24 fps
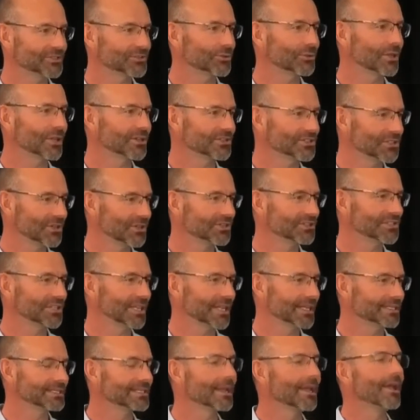all those kinds of
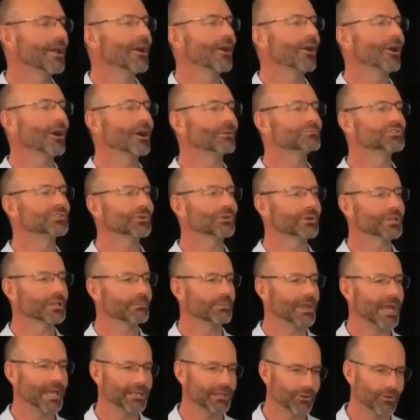things. I'm talking
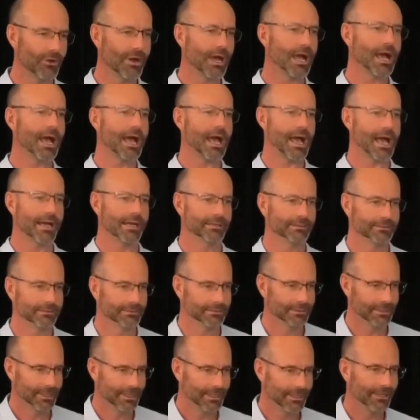about your heart.
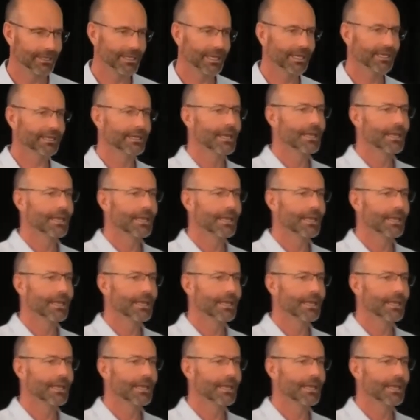Okay,